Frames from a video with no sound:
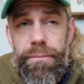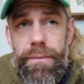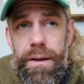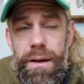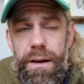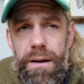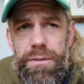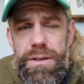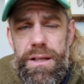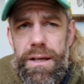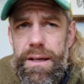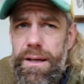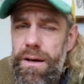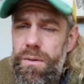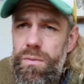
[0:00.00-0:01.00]
I was
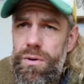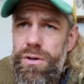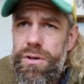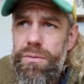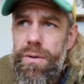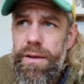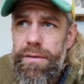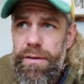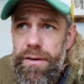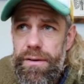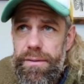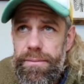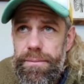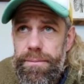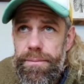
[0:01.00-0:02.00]
like, I wonder whether
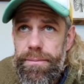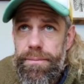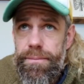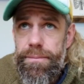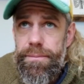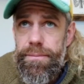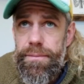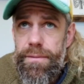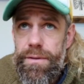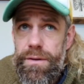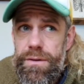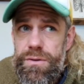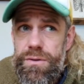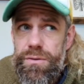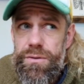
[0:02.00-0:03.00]

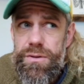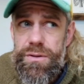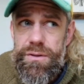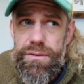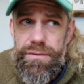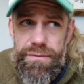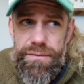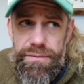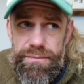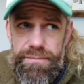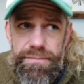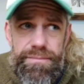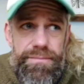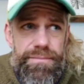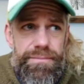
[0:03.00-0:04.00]
the sort of
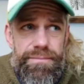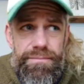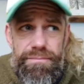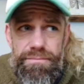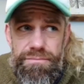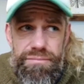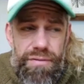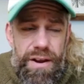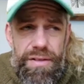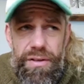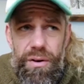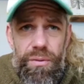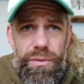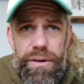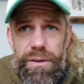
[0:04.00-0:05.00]
breath
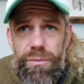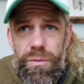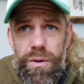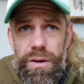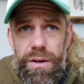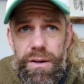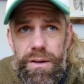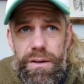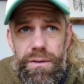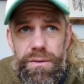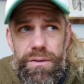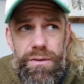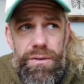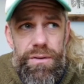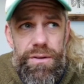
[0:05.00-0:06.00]
holding work,
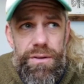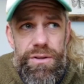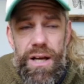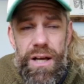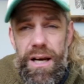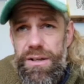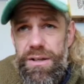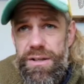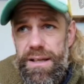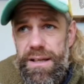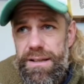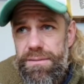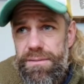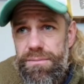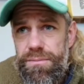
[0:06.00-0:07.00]
the challenge
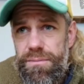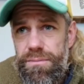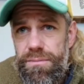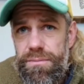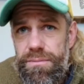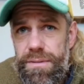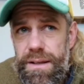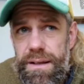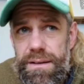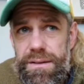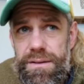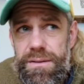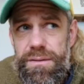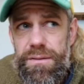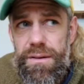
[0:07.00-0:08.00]
that's
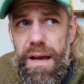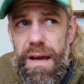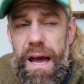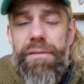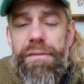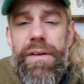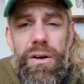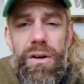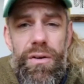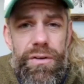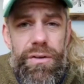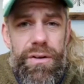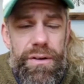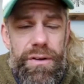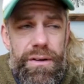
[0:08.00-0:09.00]
having on
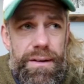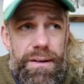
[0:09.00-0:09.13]
the